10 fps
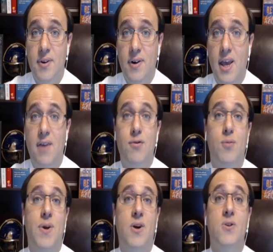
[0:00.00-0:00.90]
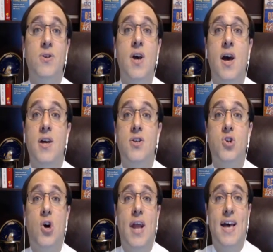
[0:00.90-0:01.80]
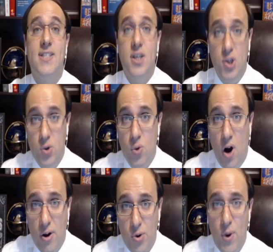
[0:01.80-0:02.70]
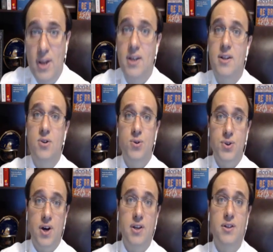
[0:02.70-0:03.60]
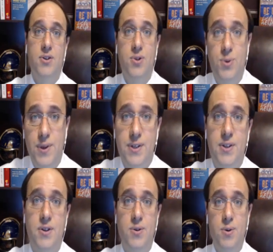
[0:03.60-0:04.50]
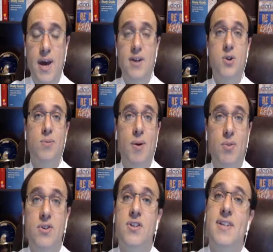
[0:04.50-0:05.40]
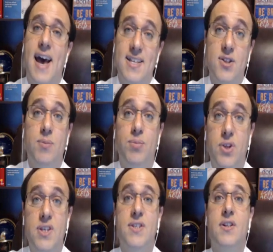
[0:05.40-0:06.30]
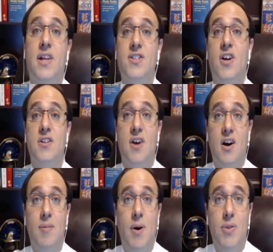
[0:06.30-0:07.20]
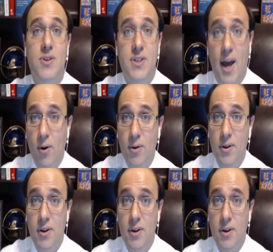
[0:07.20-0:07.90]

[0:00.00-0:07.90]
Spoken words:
Okay, if your parents start asking you, are you ready? Did you study? Did you do this? Did you do that? Do you remember? Just ask them, please, let's not talk about this now.